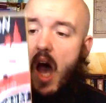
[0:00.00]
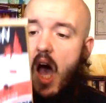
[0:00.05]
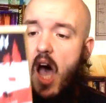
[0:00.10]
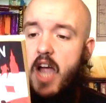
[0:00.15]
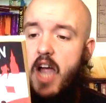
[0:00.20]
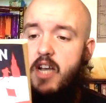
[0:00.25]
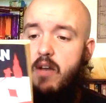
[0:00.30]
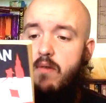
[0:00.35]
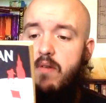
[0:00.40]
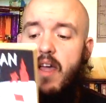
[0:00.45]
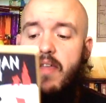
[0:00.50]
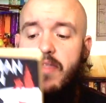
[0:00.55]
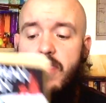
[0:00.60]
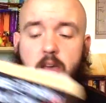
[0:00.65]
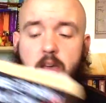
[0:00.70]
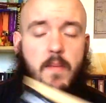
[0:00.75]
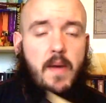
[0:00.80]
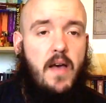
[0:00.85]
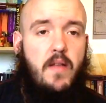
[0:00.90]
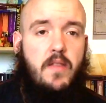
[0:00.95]
I know
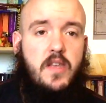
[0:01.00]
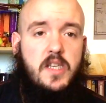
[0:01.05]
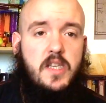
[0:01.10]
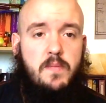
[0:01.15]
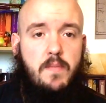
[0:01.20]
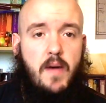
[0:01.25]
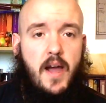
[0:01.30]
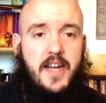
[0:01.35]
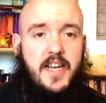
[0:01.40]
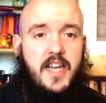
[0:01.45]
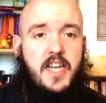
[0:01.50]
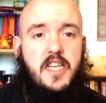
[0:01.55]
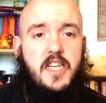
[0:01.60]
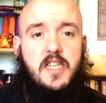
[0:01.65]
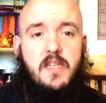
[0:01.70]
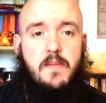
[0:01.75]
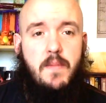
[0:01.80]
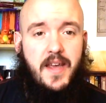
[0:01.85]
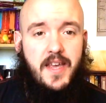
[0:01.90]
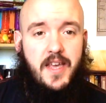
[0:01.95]
nothing about this, but I needed
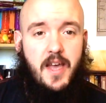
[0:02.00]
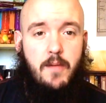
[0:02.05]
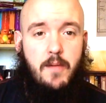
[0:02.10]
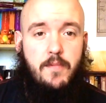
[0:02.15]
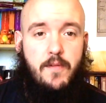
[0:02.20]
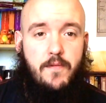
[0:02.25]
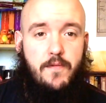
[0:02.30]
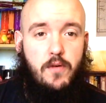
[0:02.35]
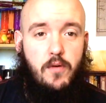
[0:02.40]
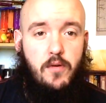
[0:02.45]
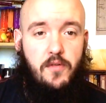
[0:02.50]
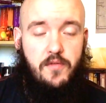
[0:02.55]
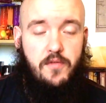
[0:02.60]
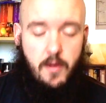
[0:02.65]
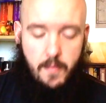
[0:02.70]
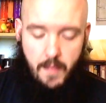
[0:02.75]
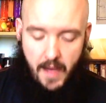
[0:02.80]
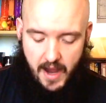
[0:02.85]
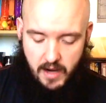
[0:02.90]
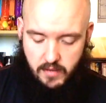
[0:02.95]
to make up the
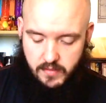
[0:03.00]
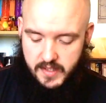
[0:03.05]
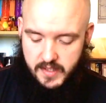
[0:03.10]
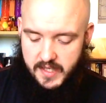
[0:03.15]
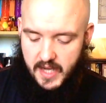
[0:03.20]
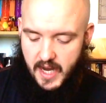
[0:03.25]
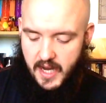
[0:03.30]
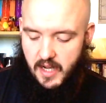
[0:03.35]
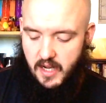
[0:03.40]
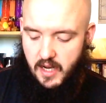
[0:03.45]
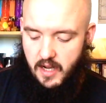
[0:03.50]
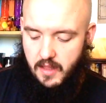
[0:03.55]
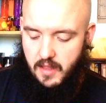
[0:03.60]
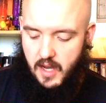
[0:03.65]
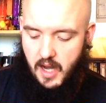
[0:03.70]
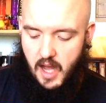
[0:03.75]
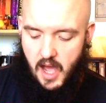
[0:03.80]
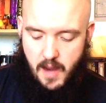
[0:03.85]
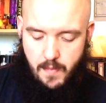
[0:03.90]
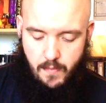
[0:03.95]
£4 sale at the
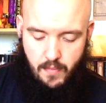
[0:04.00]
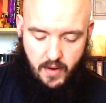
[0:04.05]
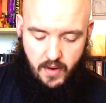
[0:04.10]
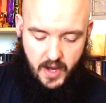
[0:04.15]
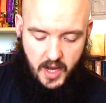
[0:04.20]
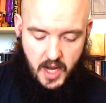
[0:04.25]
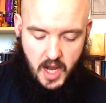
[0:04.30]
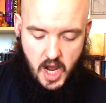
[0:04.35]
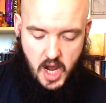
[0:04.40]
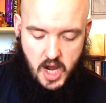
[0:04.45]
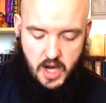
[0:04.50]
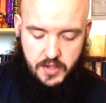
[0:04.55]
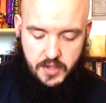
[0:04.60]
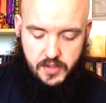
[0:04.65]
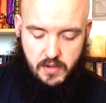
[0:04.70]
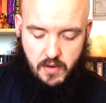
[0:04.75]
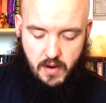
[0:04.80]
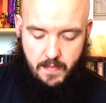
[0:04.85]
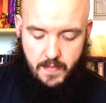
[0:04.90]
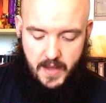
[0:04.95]
library,
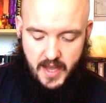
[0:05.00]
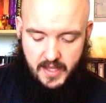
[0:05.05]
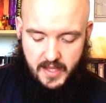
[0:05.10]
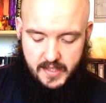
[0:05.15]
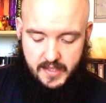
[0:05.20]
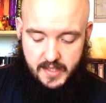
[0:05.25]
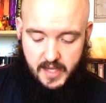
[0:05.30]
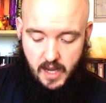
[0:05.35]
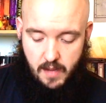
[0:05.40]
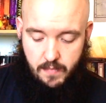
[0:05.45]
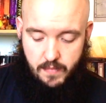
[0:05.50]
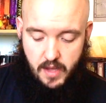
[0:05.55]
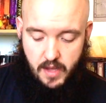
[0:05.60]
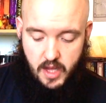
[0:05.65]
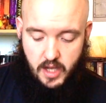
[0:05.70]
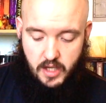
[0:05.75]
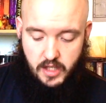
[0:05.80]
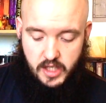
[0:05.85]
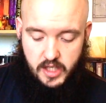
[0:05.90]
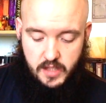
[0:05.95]
so I picked this up
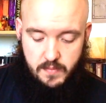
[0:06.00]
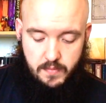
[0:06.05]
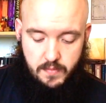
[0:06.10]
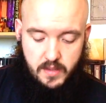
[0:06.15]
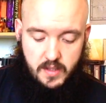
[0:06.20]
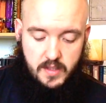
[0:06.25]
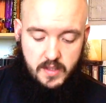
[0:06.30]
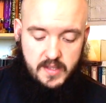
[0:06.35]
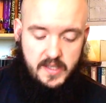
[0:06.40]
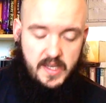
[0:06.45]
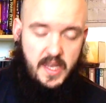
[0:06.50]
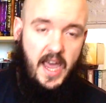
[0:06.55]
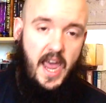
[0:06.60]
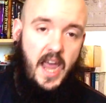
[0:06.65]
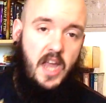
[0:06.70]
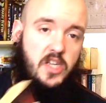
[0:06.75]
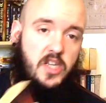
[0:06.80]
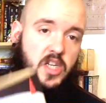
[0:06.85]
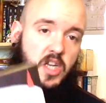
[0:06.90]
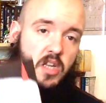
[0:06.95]
just because it
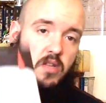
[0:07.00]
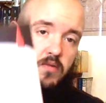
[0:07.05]
actually